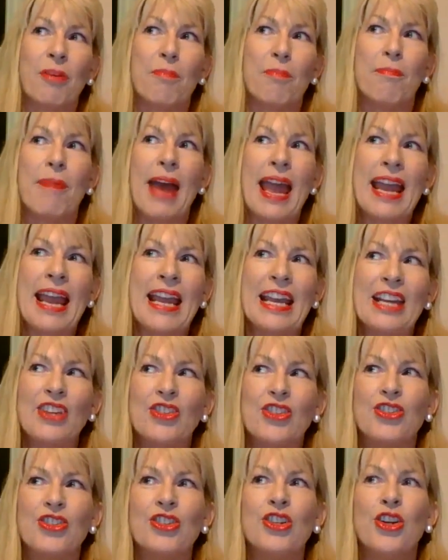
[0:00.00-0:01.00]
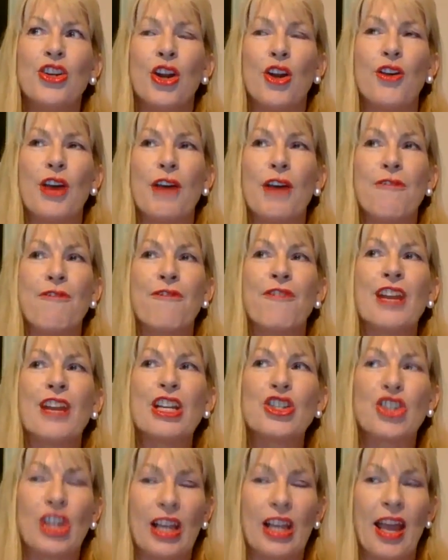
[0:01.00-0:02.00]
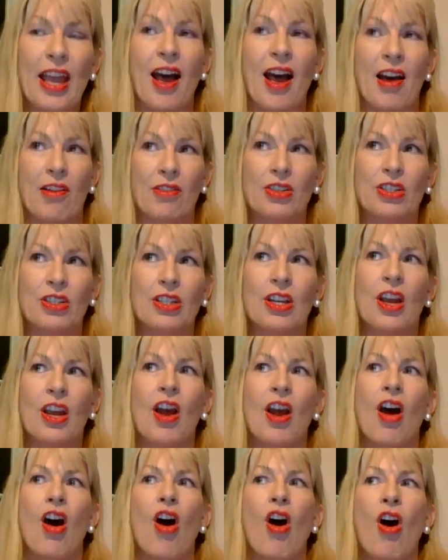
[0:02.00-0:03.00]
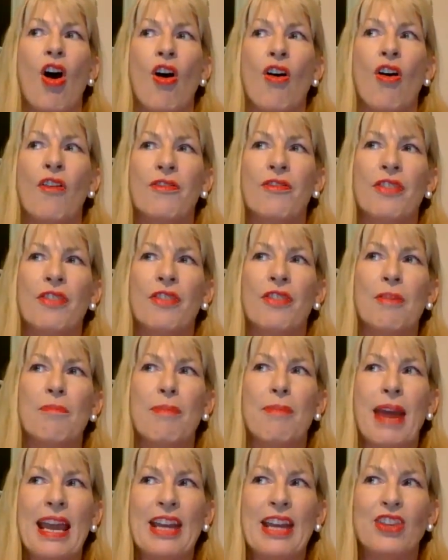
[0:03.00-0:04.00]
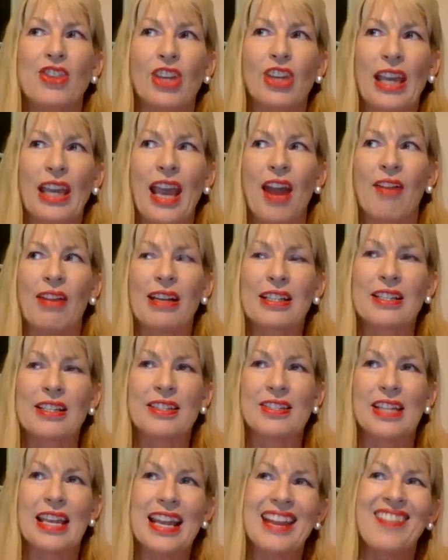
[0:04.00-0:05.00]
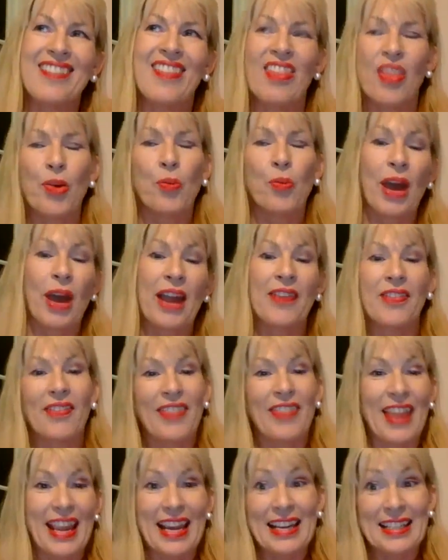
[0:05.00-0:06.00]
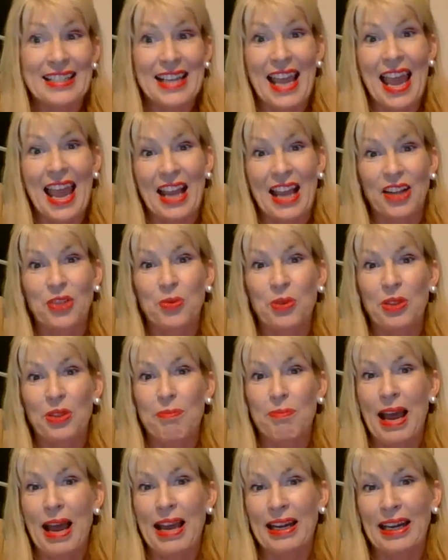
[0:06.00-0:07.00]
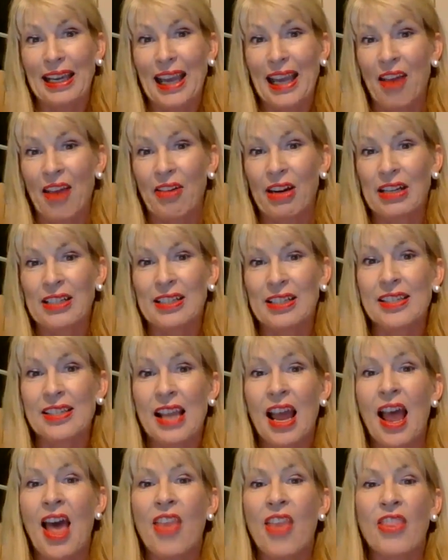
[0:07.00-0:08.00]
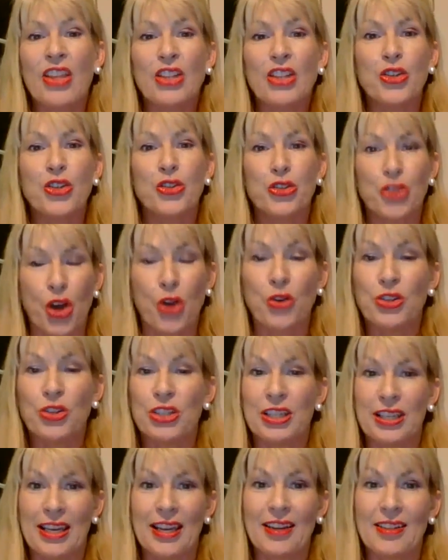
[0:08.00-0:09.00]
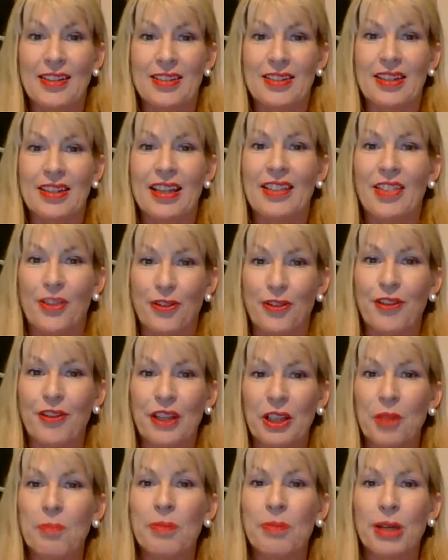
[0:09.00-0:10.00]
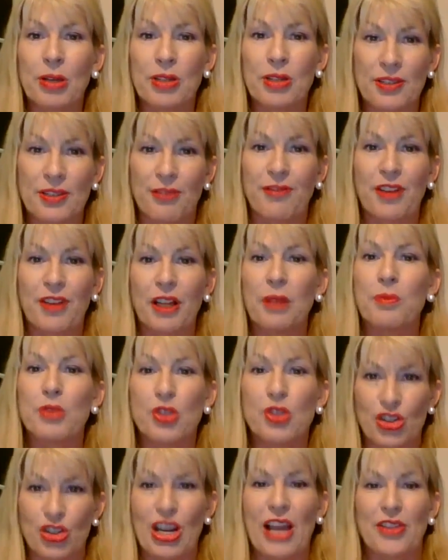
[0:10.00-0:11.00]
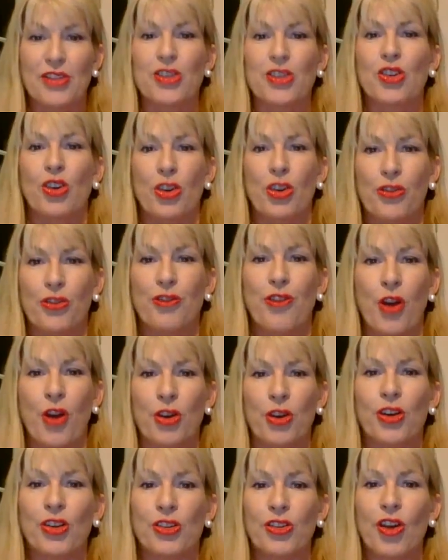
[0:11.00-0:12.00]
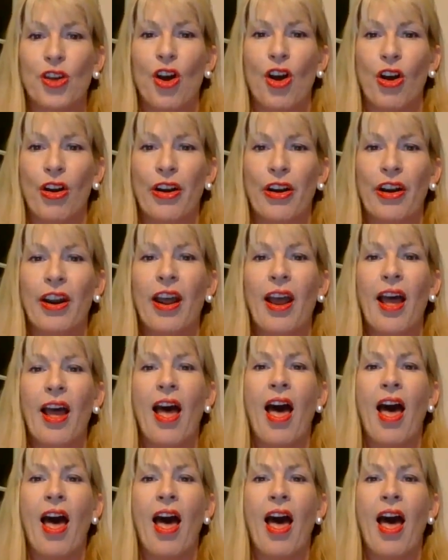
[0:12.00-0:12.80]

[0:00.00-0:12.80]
made, you know, a fleshing out of the major characters in the way that they interact with the minor characters that you don't get in the film, because the film's just got to focus on